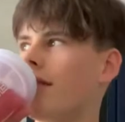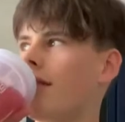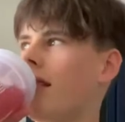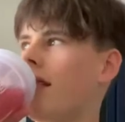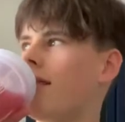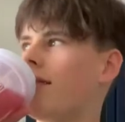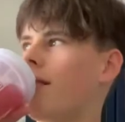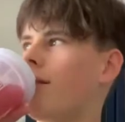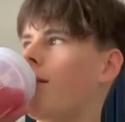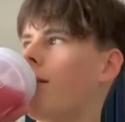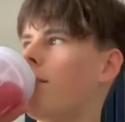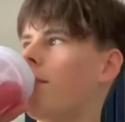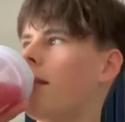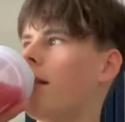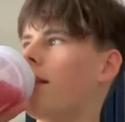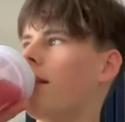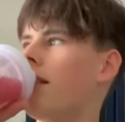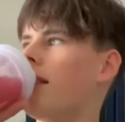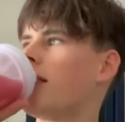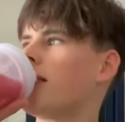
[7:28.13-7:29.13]
this, I've got to
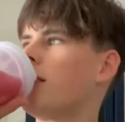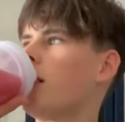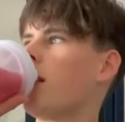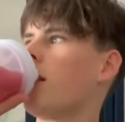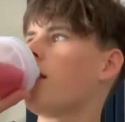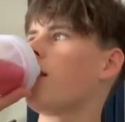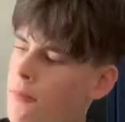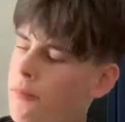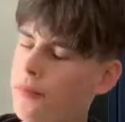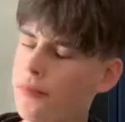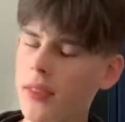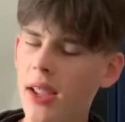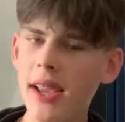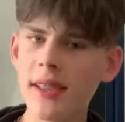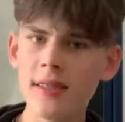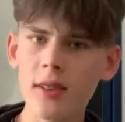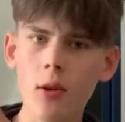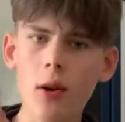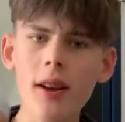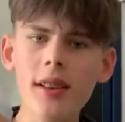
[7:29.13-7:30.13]
be honest.
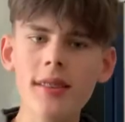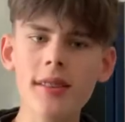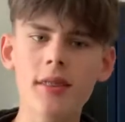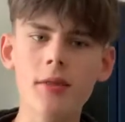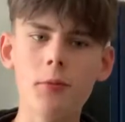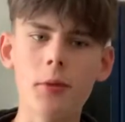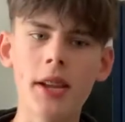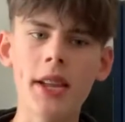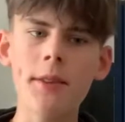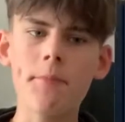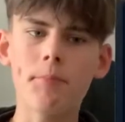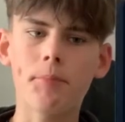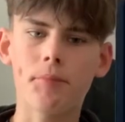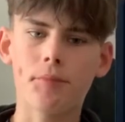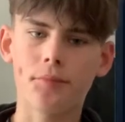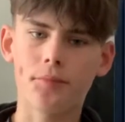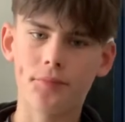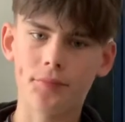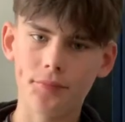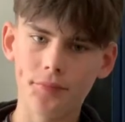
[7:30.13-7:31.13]
It's quite sweet,
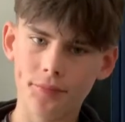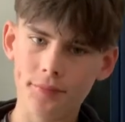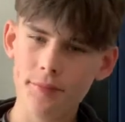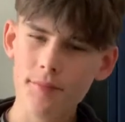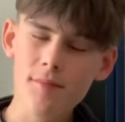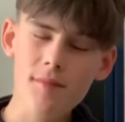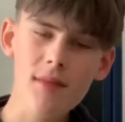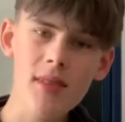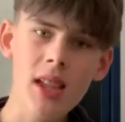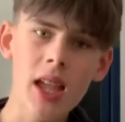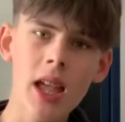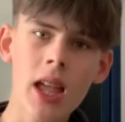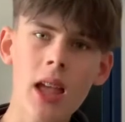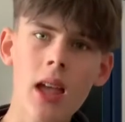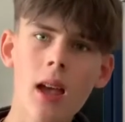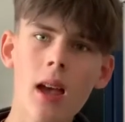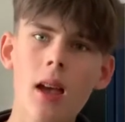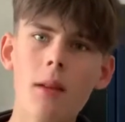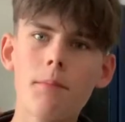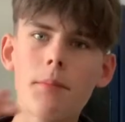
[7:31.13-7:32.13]

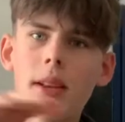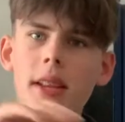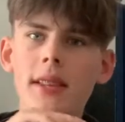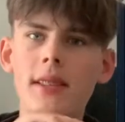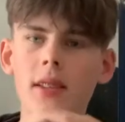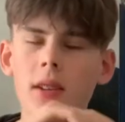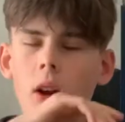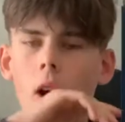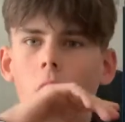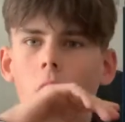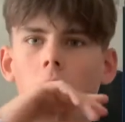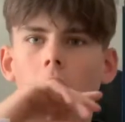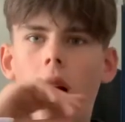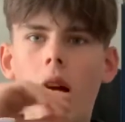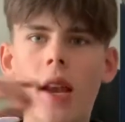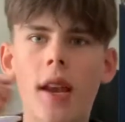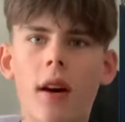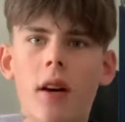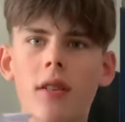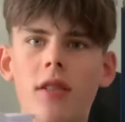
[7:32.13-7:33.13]
but it's not
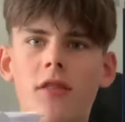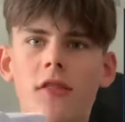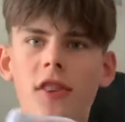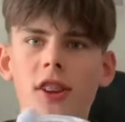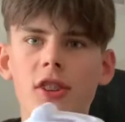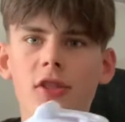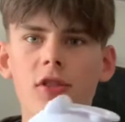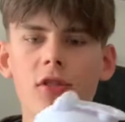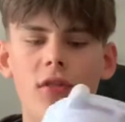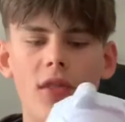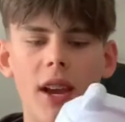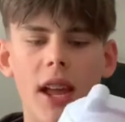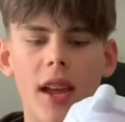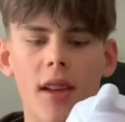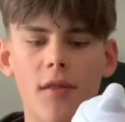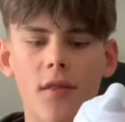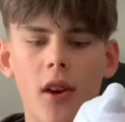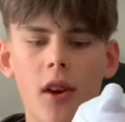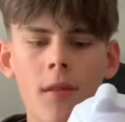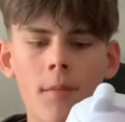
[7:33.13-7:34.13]
an artificial
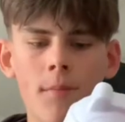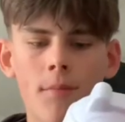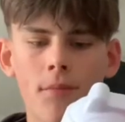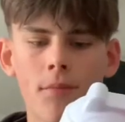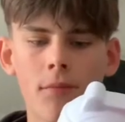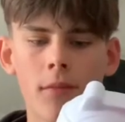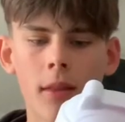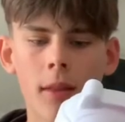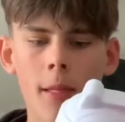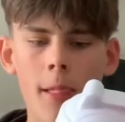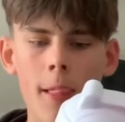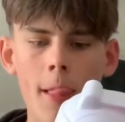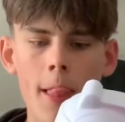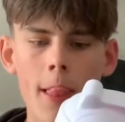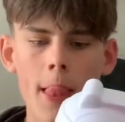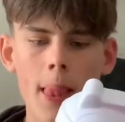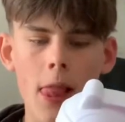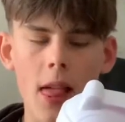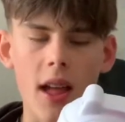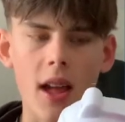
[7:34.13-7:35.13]
flavour.
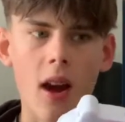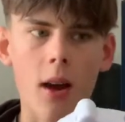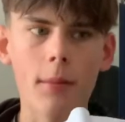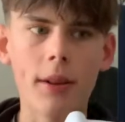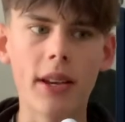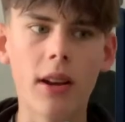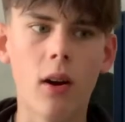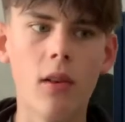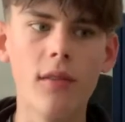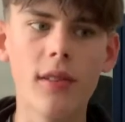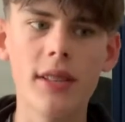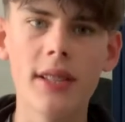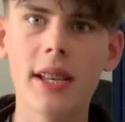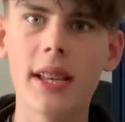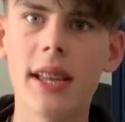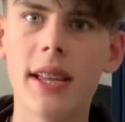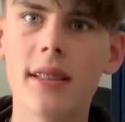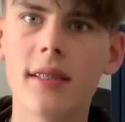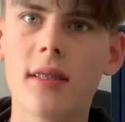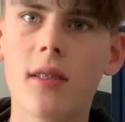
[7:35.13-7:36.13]
I mean,
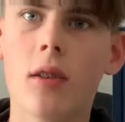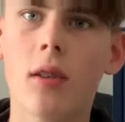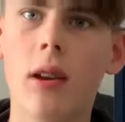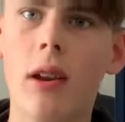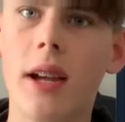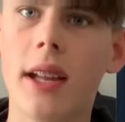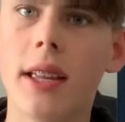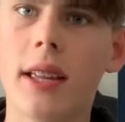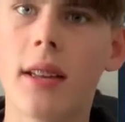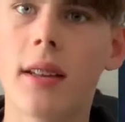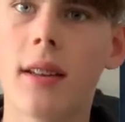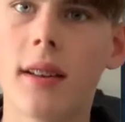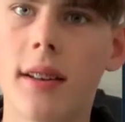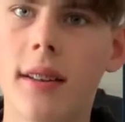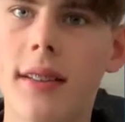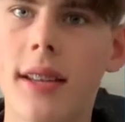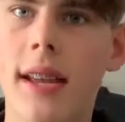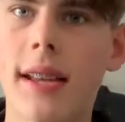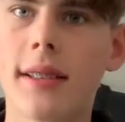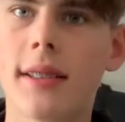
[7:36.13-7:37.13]
obviously it's not like going
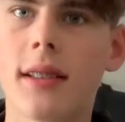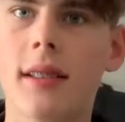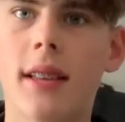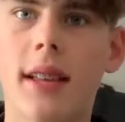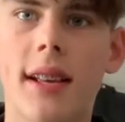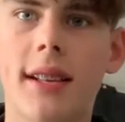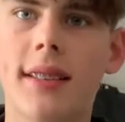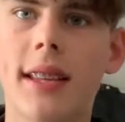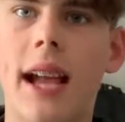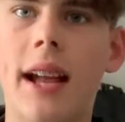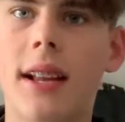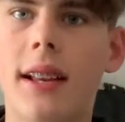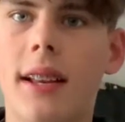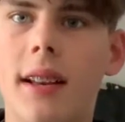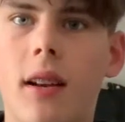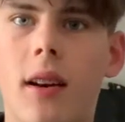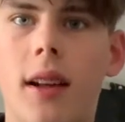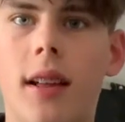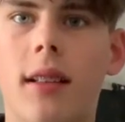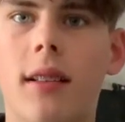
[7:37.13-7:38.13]
to taste exactly
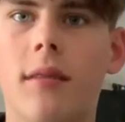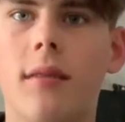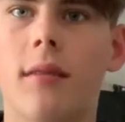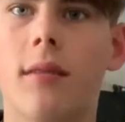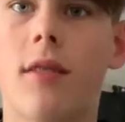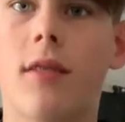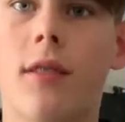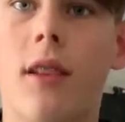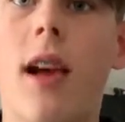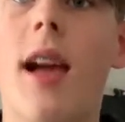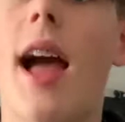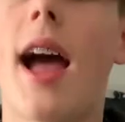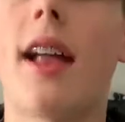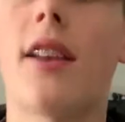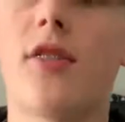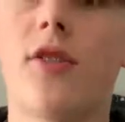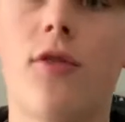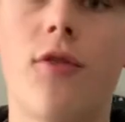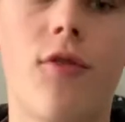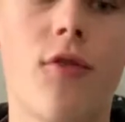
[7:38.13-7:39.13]
like the
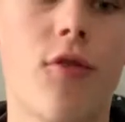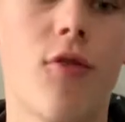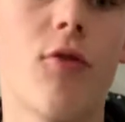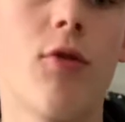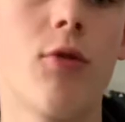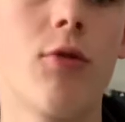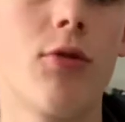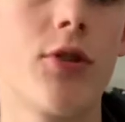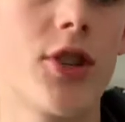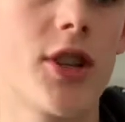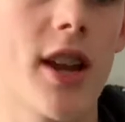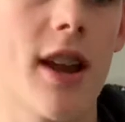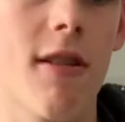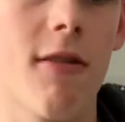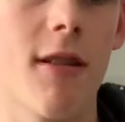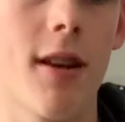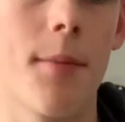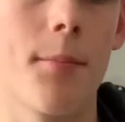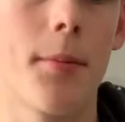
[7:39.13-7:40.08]
actual fruit cherry, but